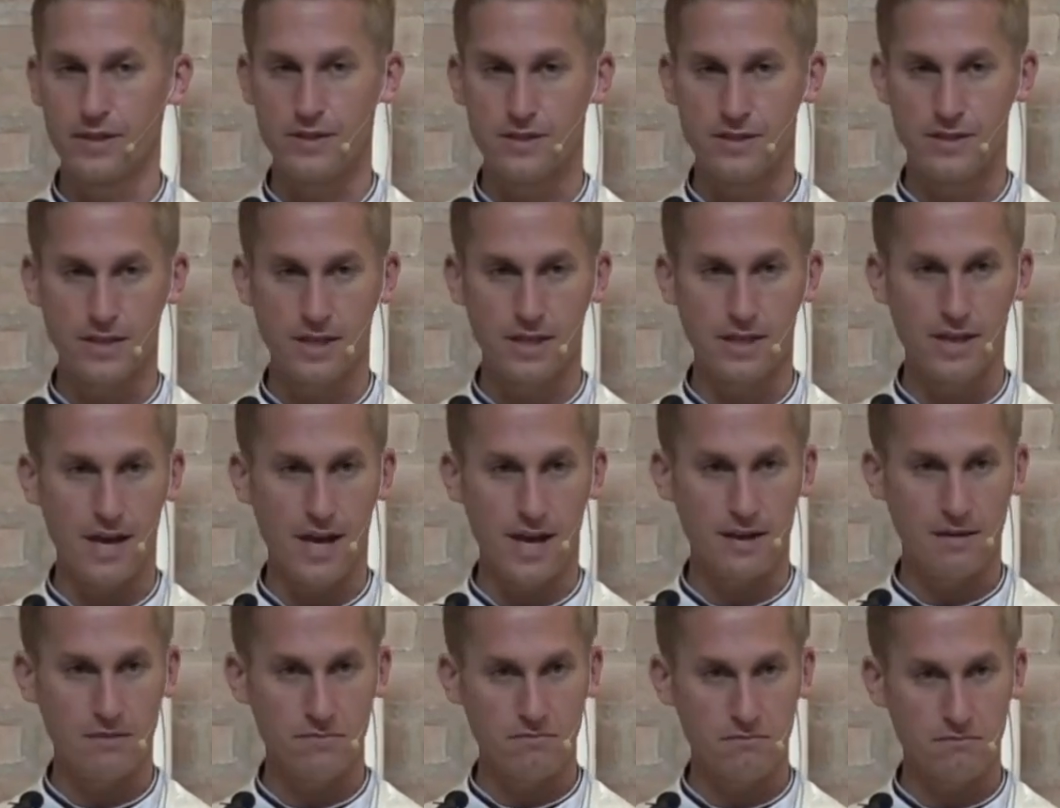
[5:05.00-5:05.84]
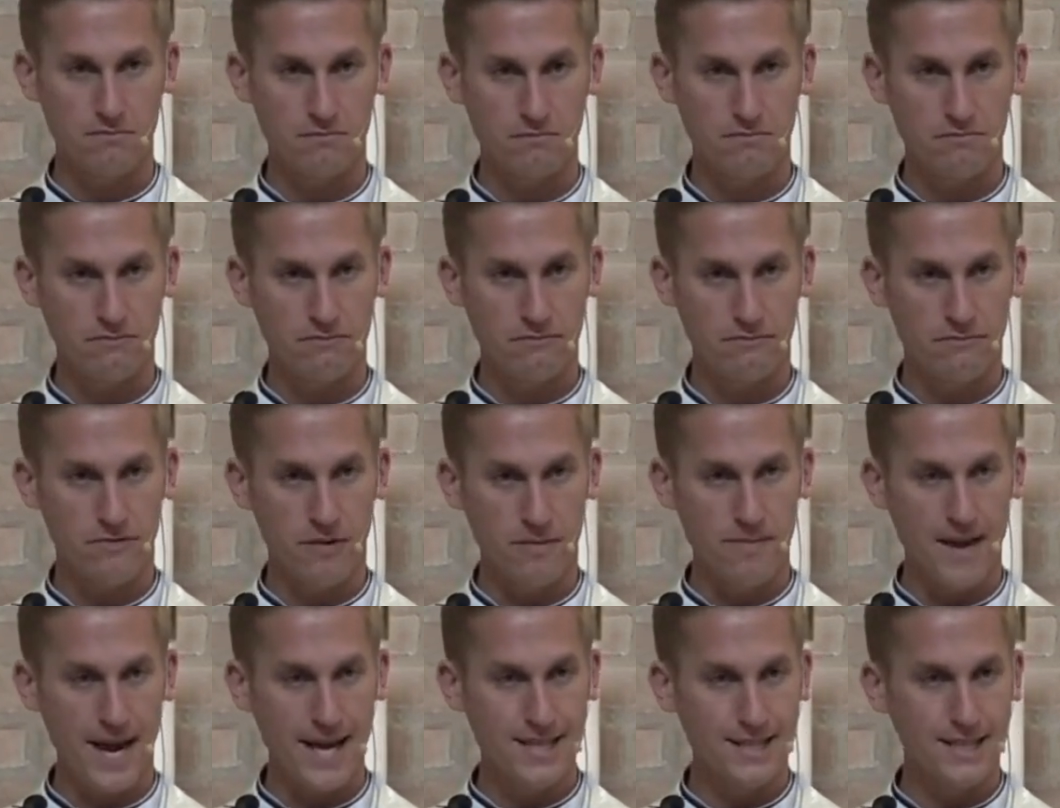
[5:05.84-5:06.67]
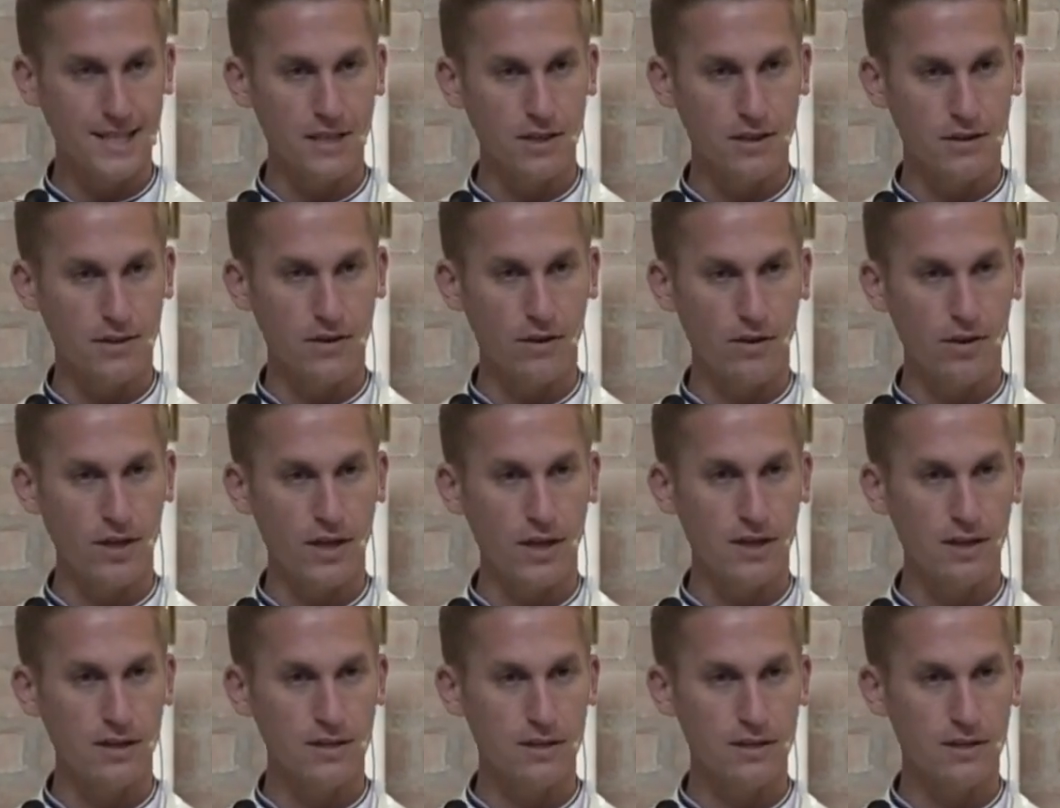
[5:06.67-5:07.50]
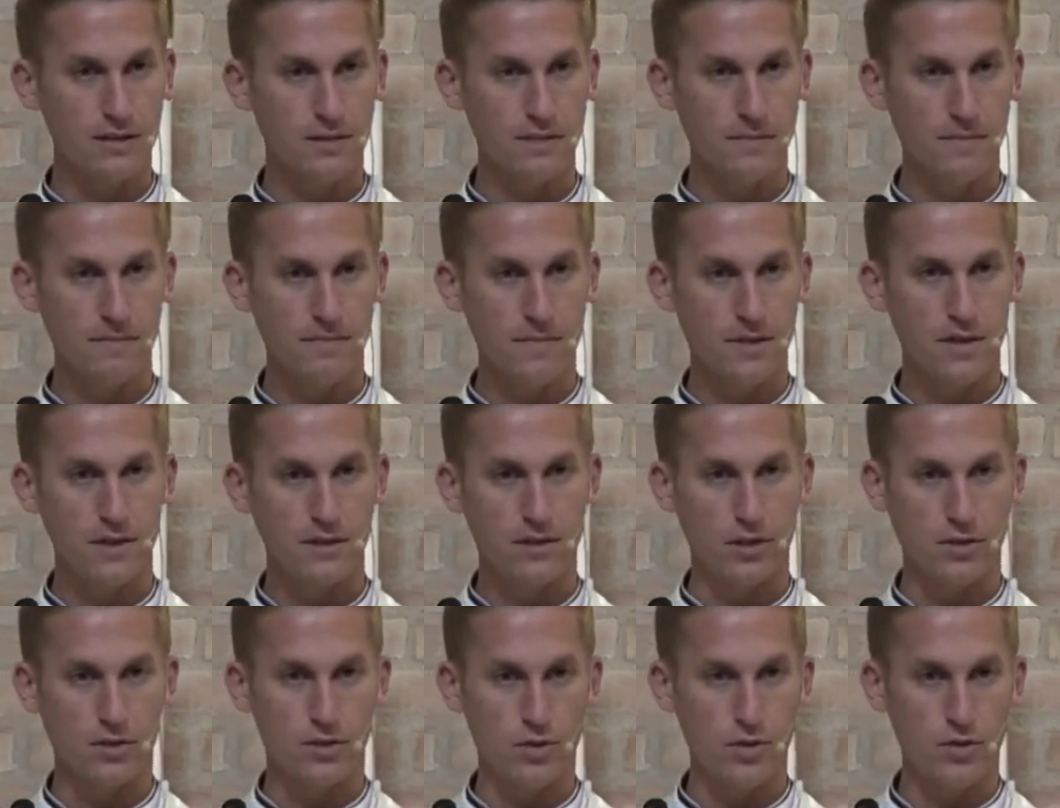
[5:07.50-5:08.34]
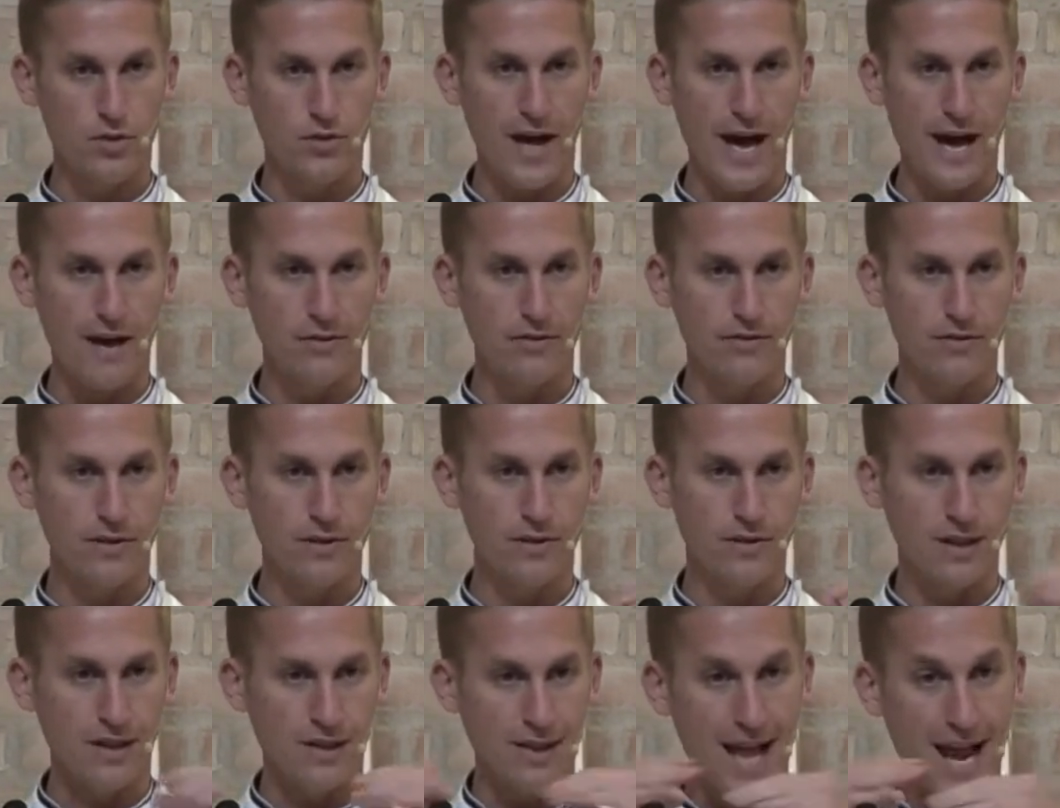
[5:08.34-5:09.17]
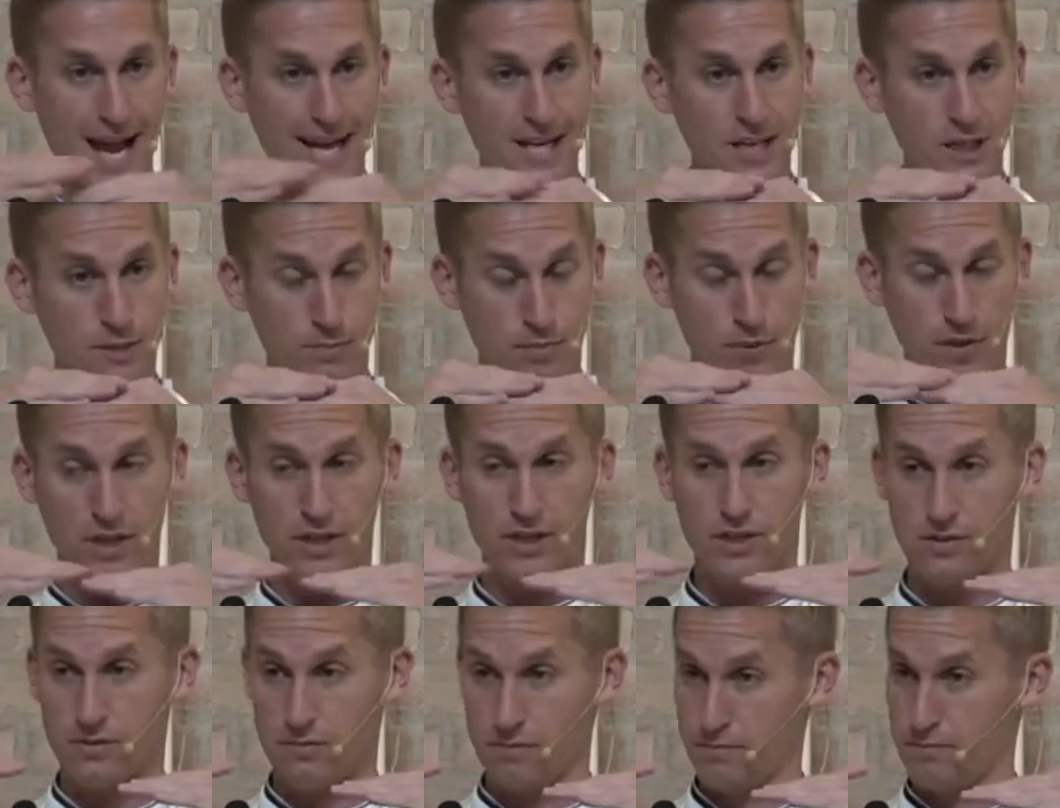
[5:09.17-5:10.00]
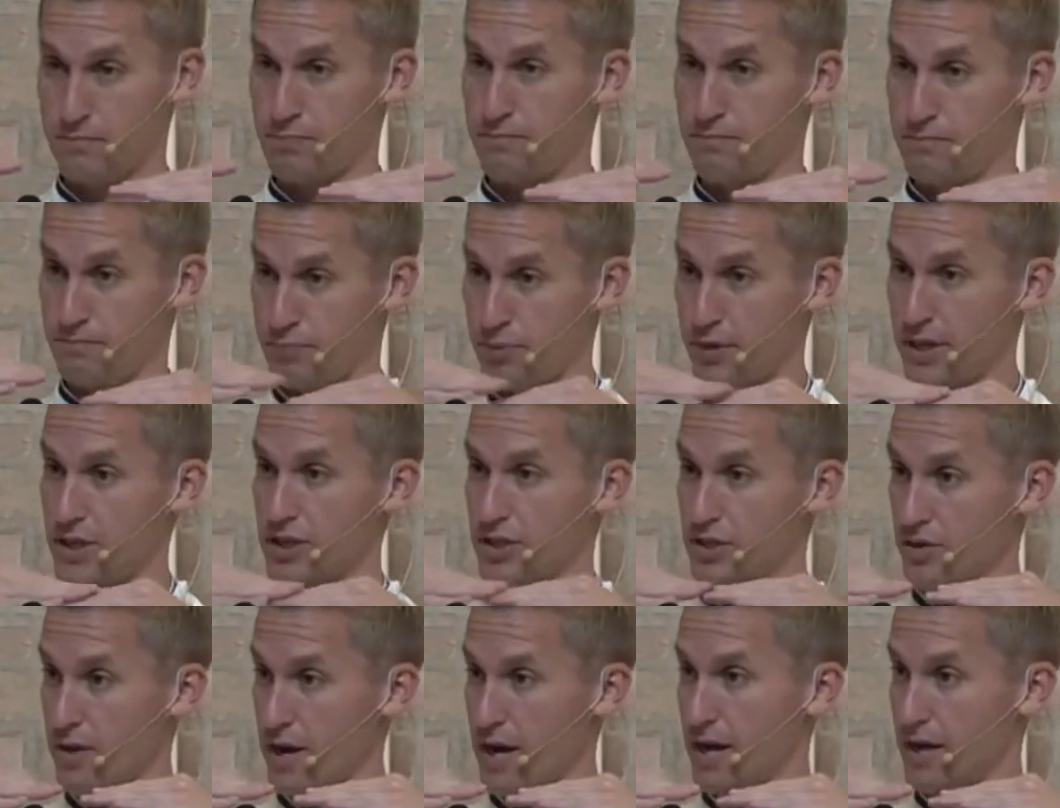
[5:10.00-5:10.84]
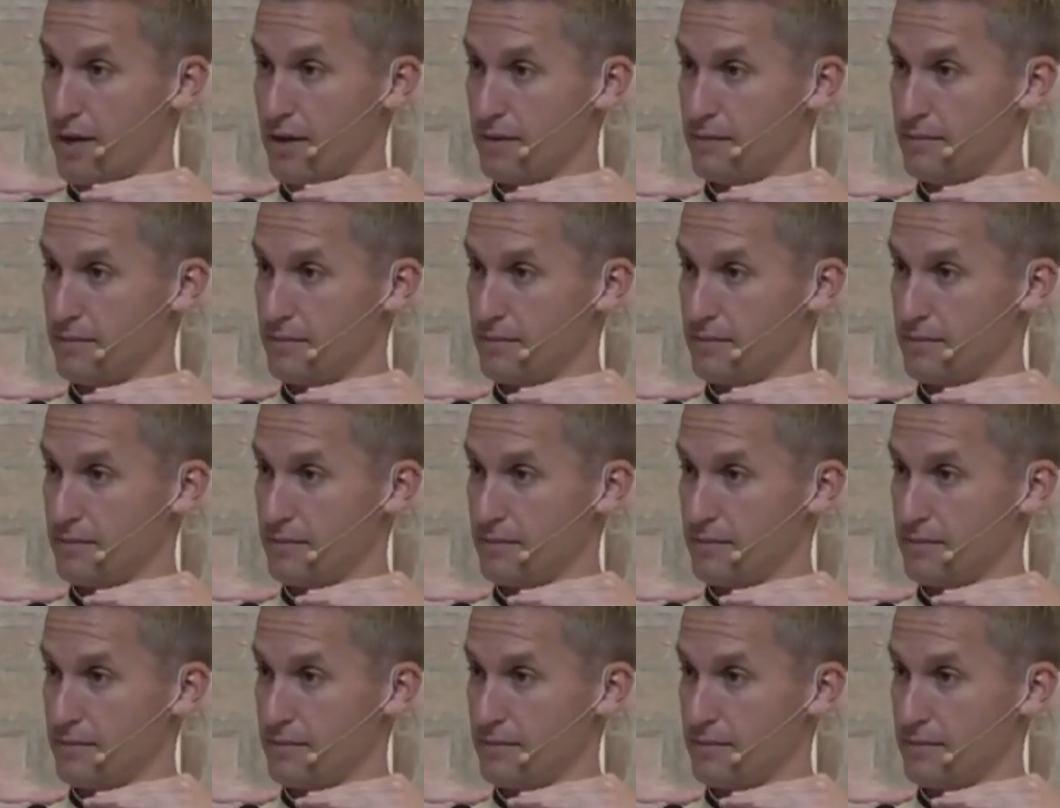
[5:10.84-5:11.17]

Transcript: you'd see that from 1930 to 2000, the line is pretty straight.